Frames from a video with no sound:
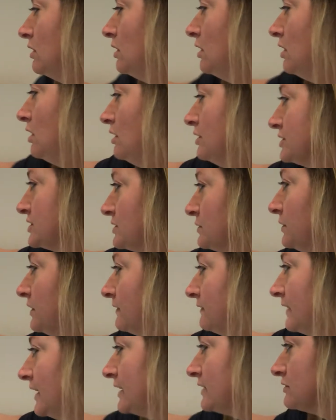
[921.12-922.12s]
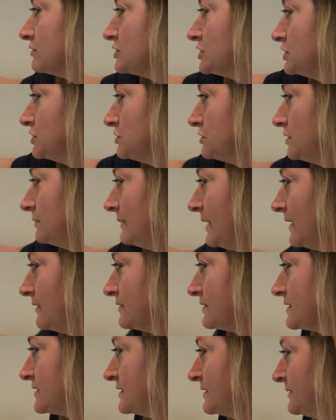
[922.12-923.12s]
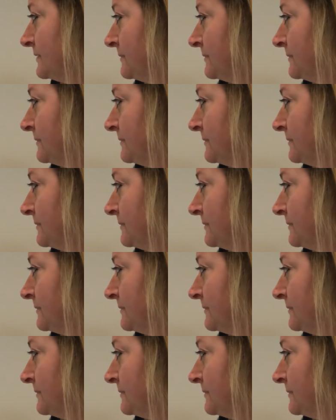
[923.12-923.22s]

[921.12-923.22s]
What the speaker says: also give energy to the mouse.